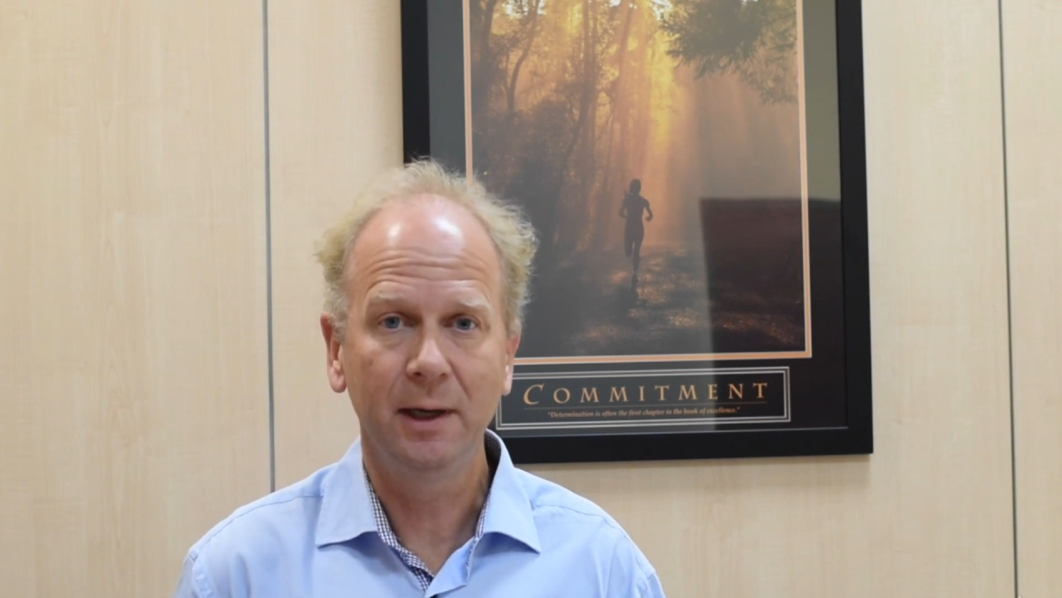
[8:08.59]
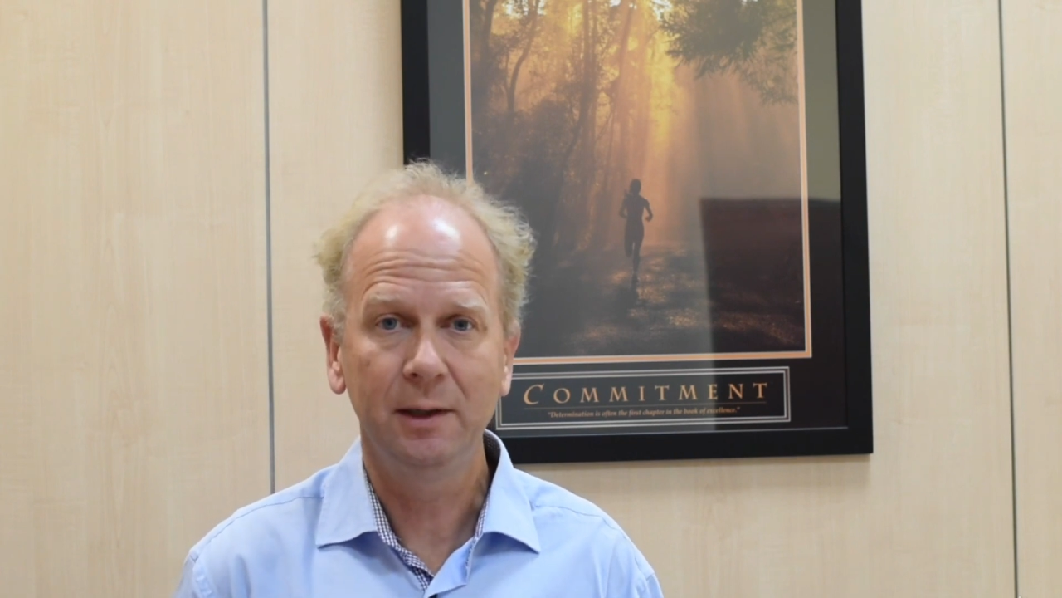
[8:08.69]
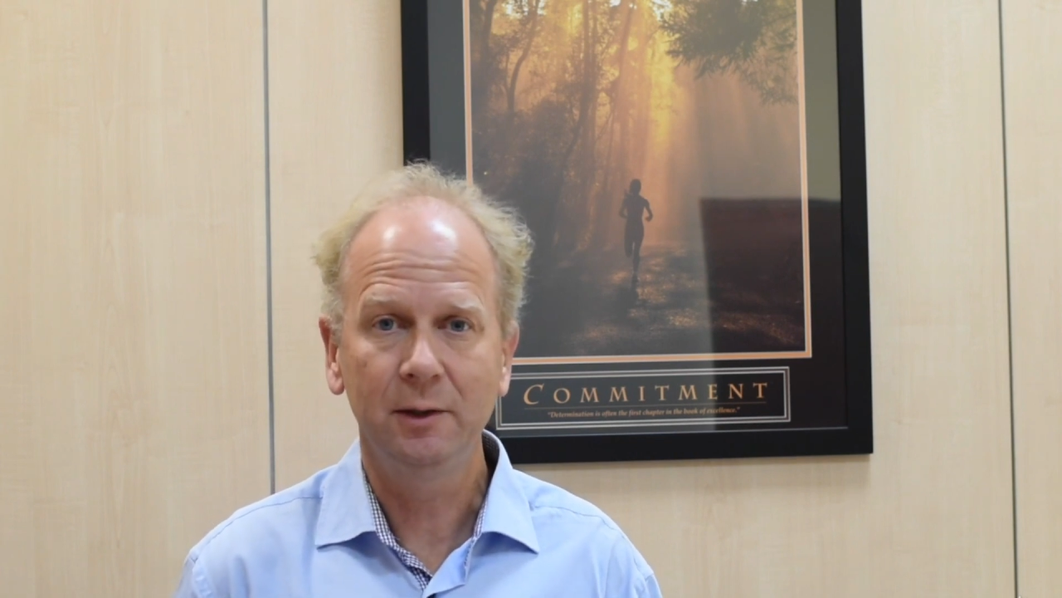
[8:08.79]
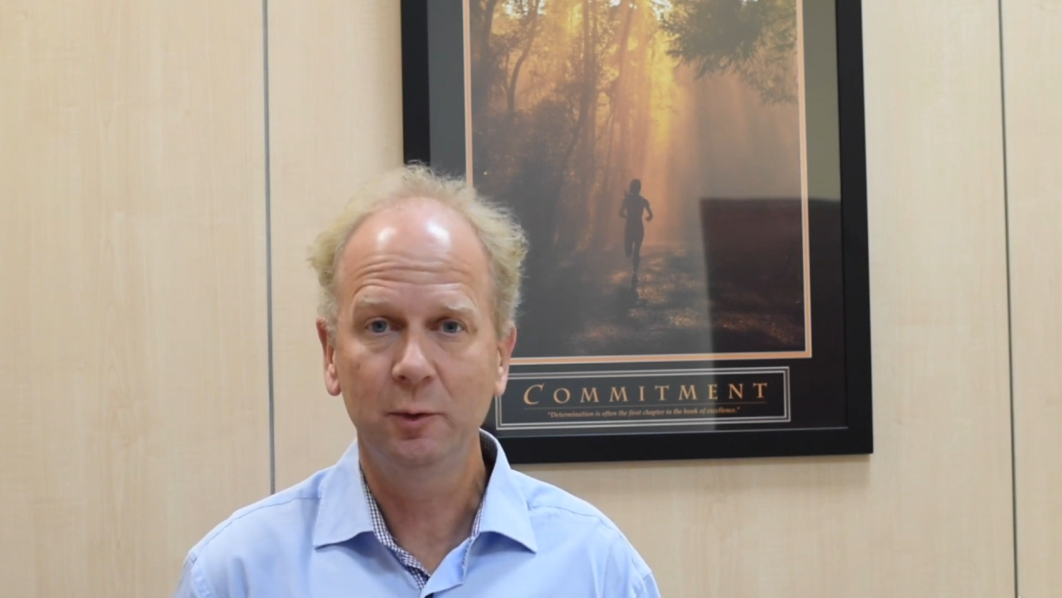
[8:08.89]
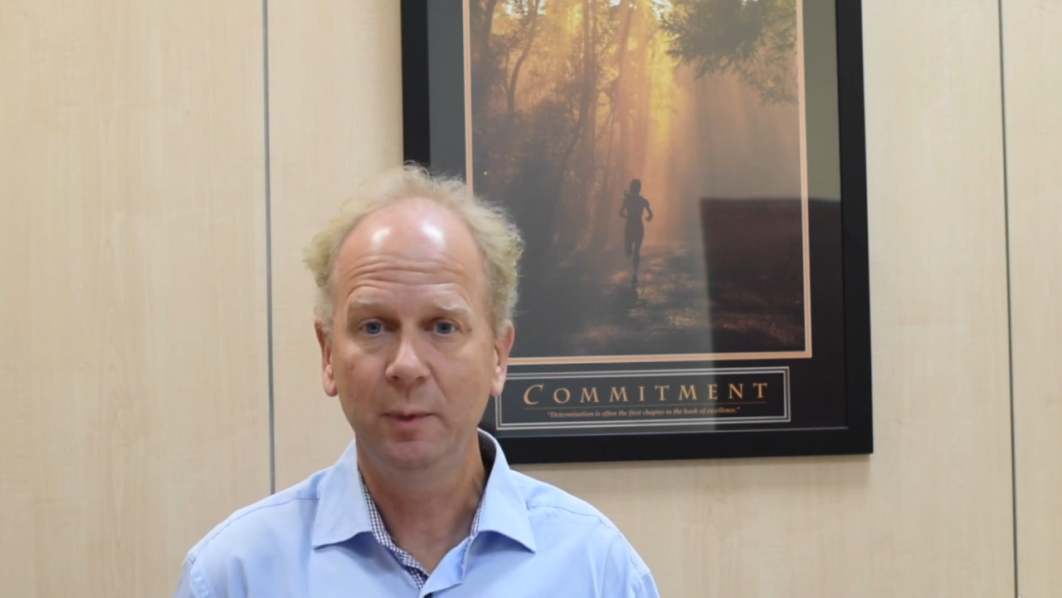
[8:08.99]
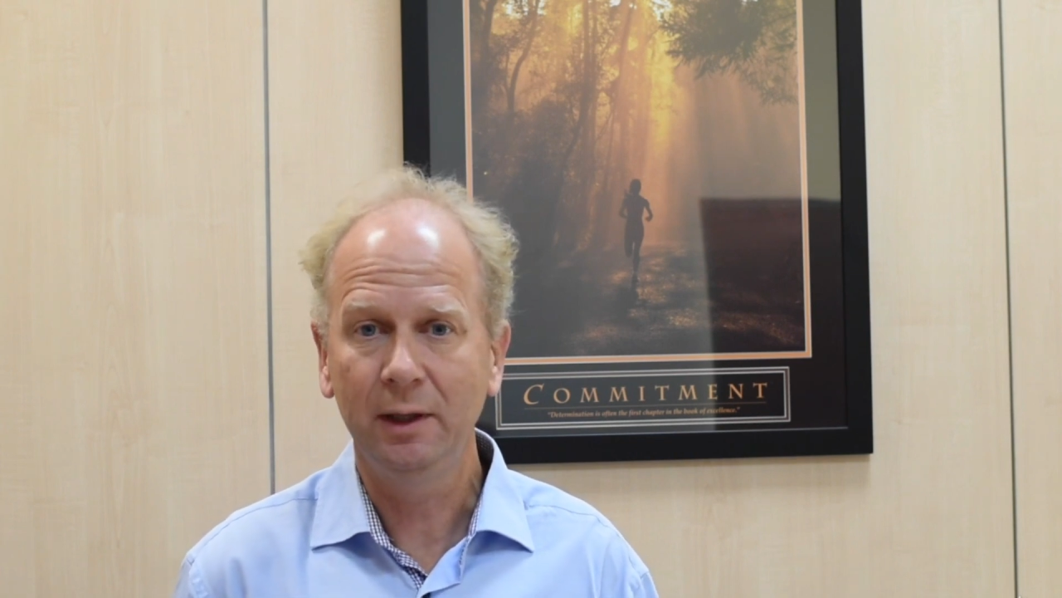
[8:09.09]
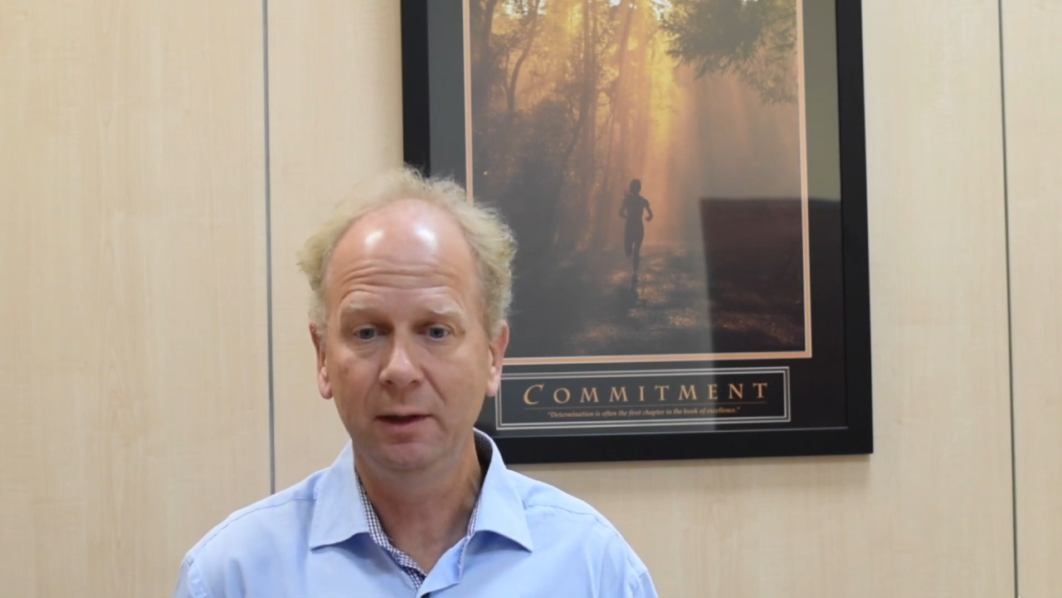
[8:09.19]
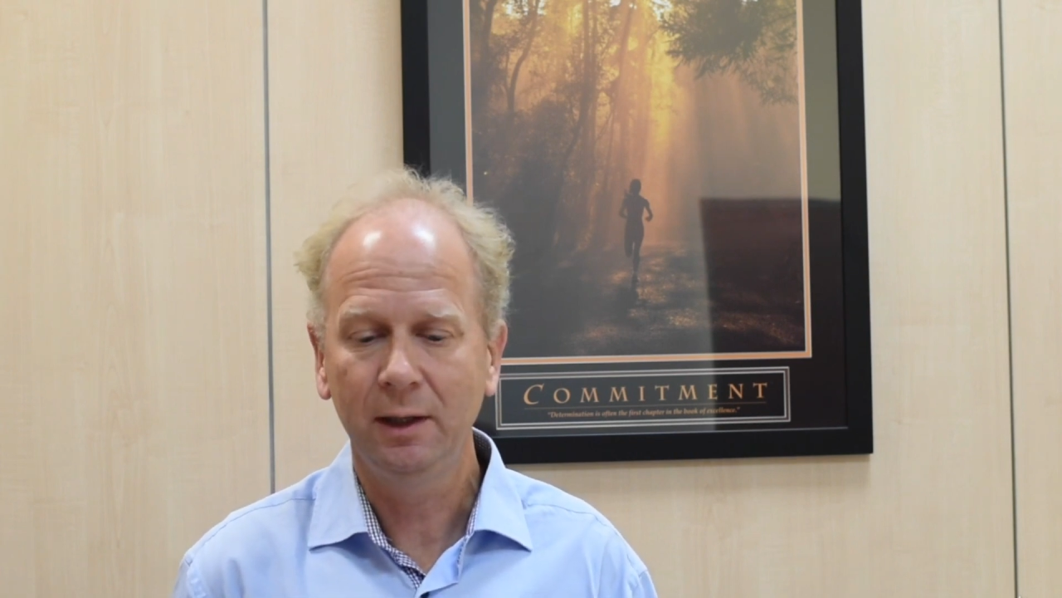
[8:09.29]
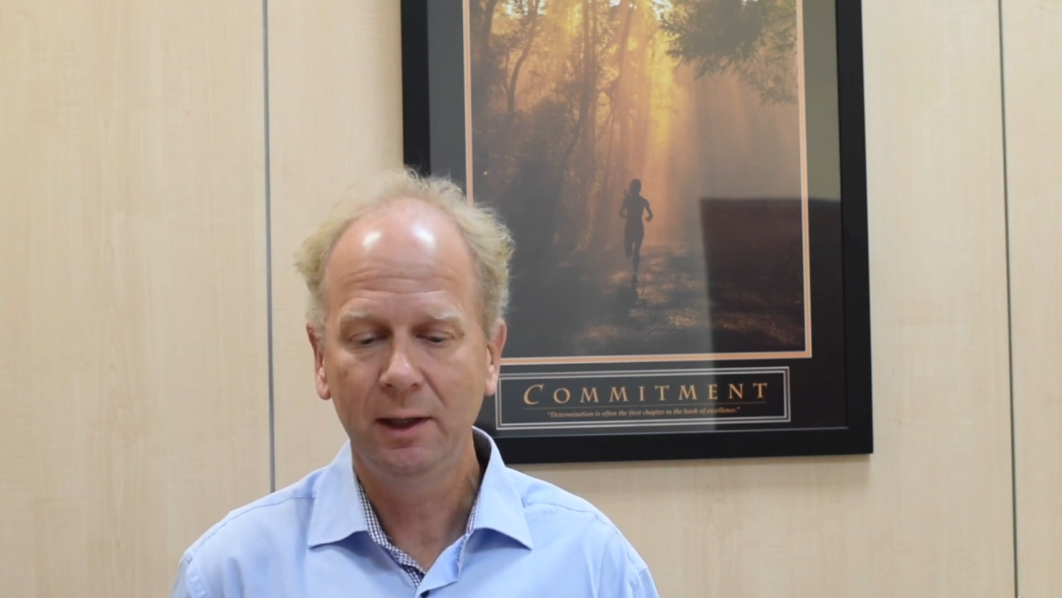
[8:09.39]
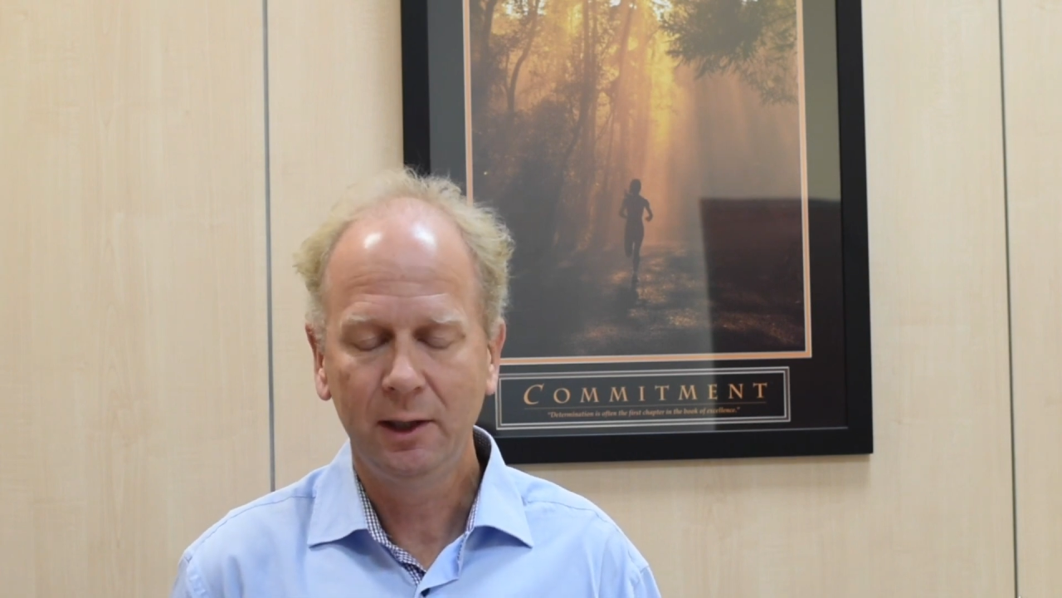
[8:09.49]

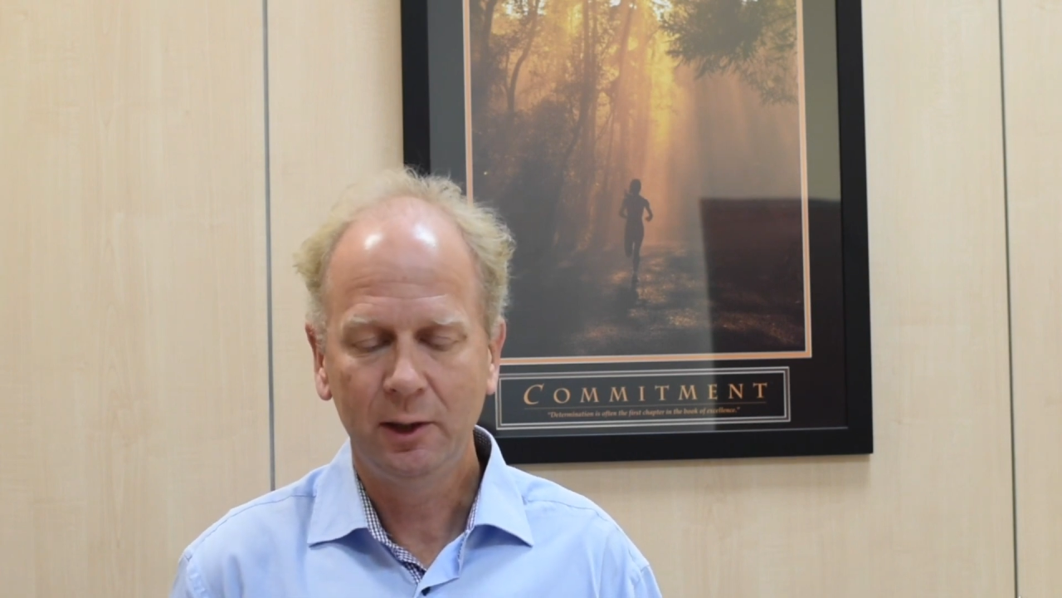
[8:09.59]
management